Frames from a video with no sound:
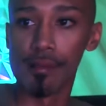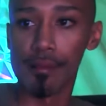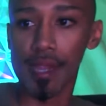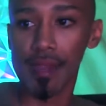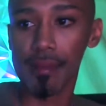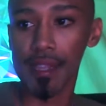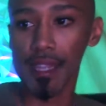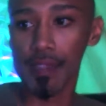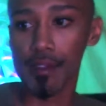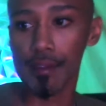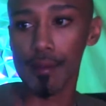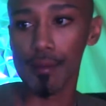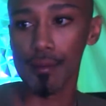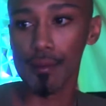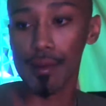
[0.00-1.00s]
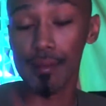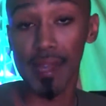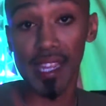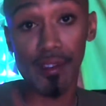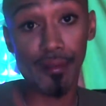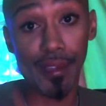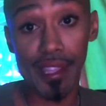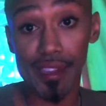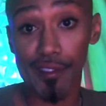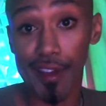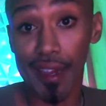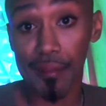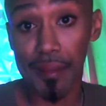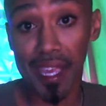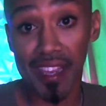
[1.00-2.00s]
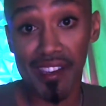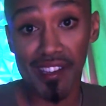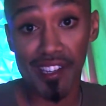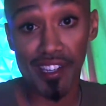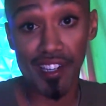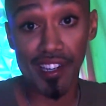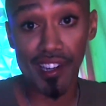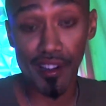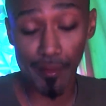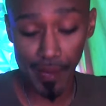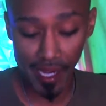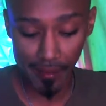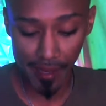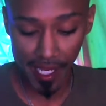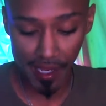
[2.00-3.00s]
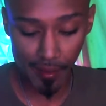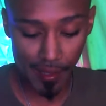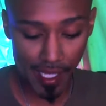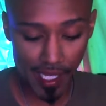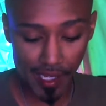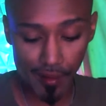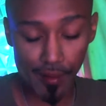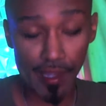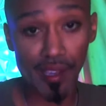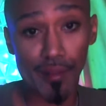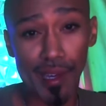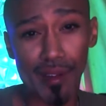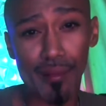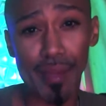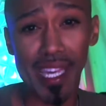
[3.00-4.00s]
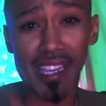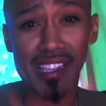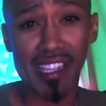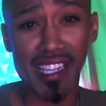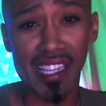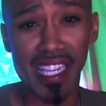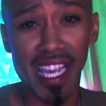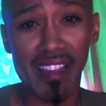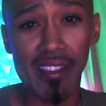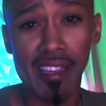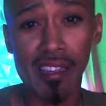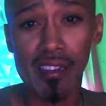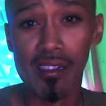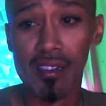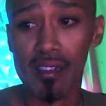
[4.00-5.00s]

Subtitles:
Maybe you would make a really great manager, or maybe you would do really well managing talent